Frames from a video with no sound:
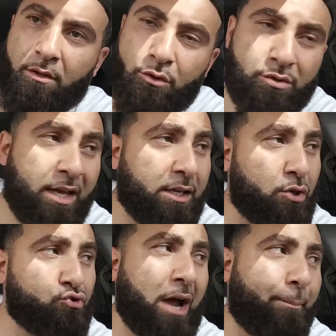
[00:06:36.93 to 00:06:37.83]
You take it,
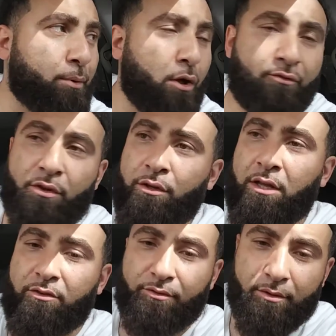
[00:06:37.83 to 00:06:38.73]
you drop it off, and you
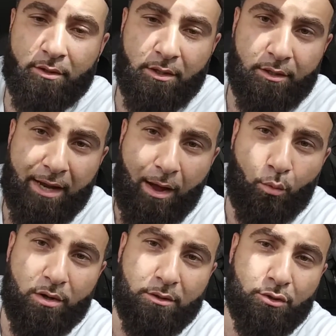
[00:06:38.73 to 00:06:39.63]
leave. Now,
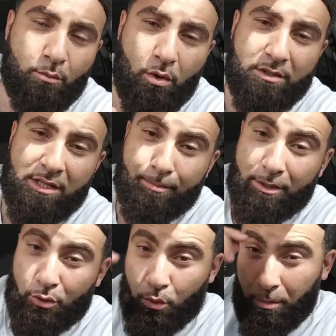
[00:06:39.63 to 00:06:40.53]
one tip I
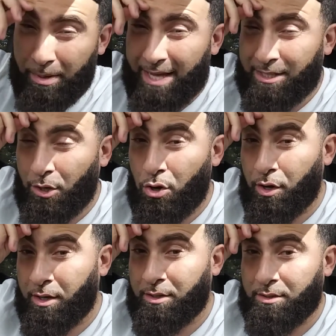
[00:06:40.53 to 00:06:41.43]
do want to pass
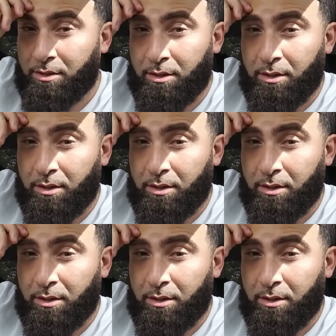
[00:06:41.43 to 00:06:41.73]
along is,